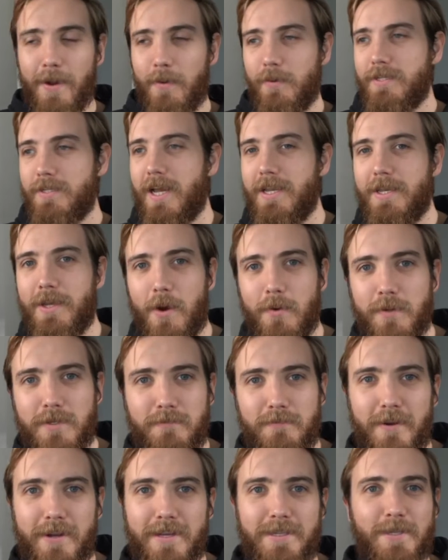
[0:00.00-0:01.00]
which I know is
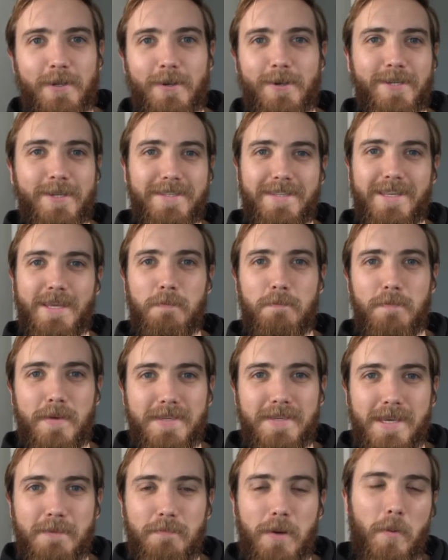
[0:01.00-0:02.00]
very touristy and
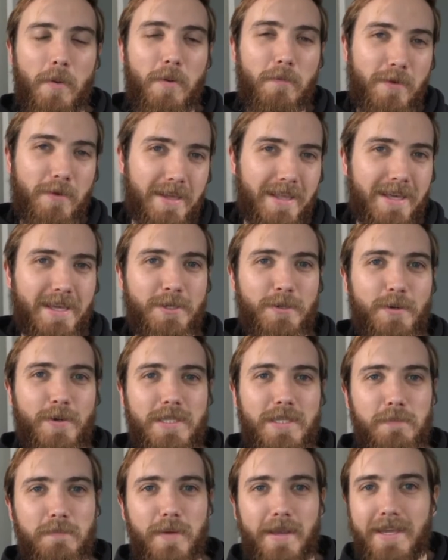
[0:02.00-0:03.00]
busy, but we really
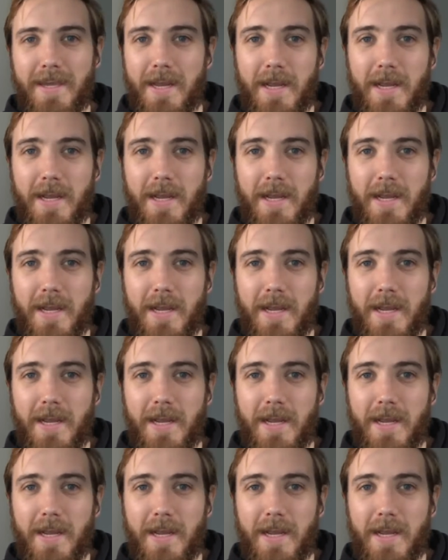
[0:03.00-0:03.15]
enjoyed spending